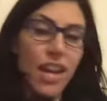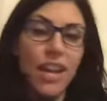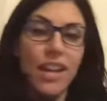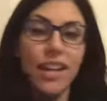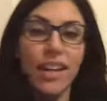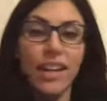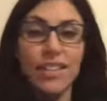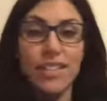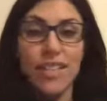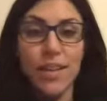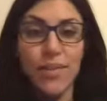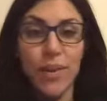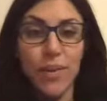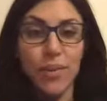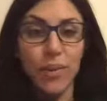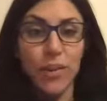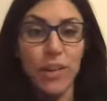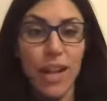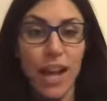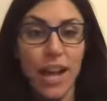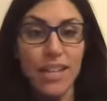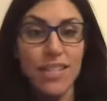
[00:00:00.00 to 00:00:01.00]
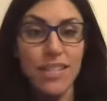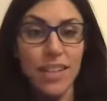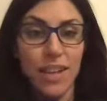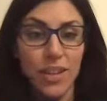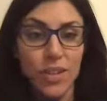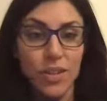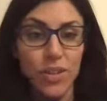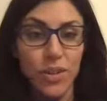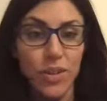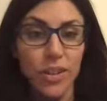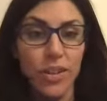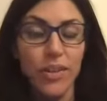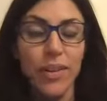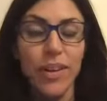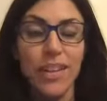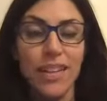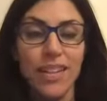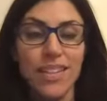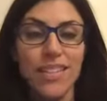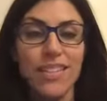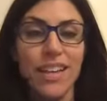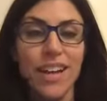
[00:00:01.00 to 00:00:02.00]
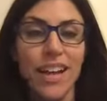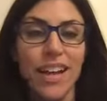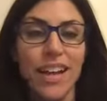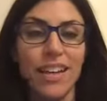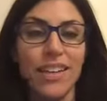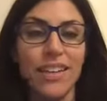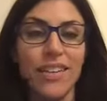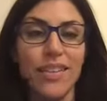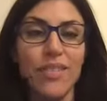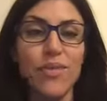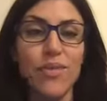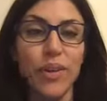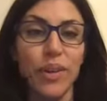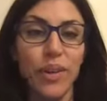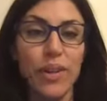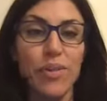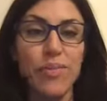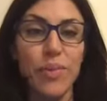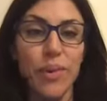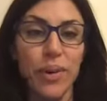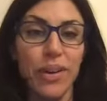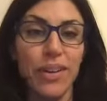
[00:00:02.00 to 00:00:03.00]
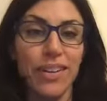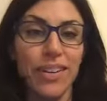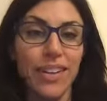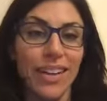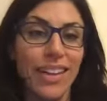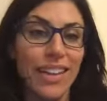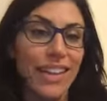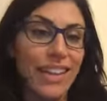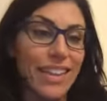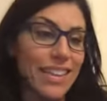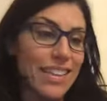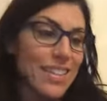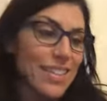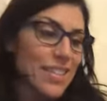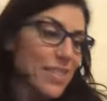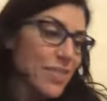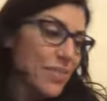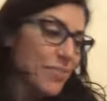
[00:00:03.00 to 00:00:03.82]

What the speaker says: Next time I will not schedule one of these on a really important night like this.